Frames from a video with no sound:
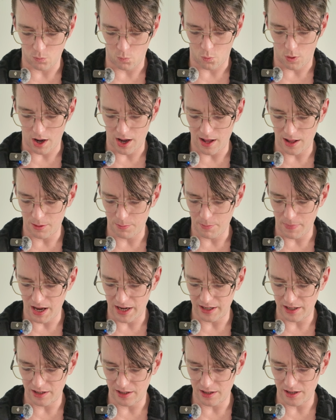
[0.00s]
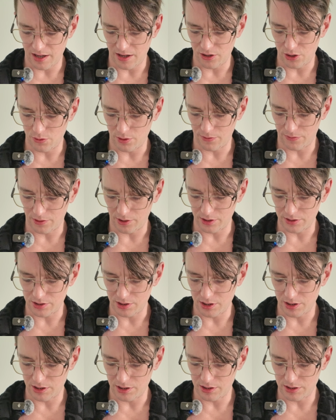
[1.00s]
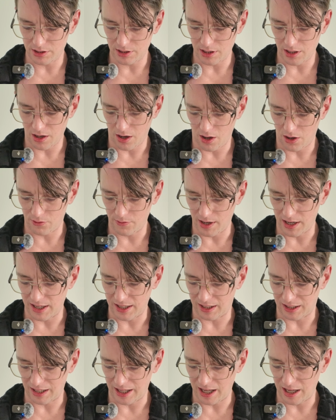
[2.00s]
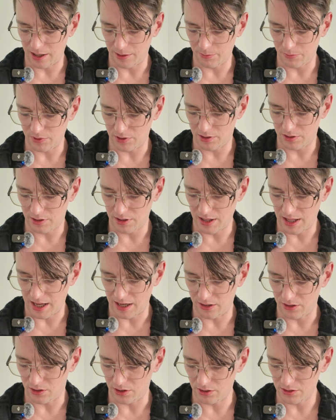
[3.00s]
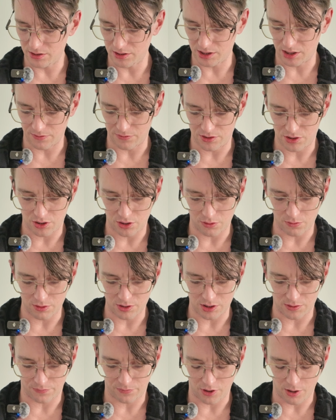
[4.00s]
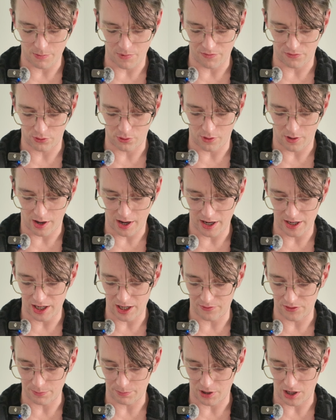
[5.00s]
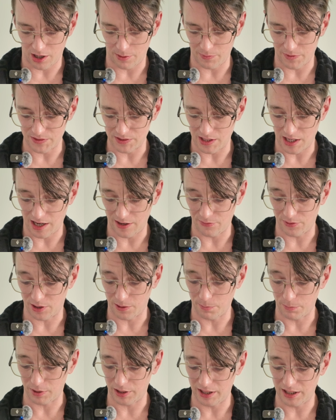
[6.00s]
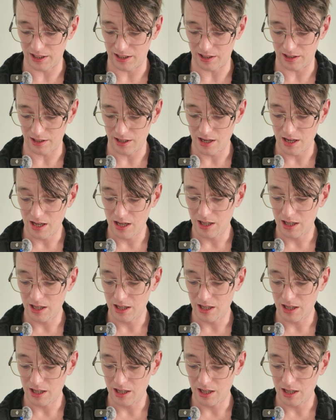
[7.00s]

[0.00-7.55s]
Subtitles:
while many universities already claim that dozens of students from a variety of departments have completed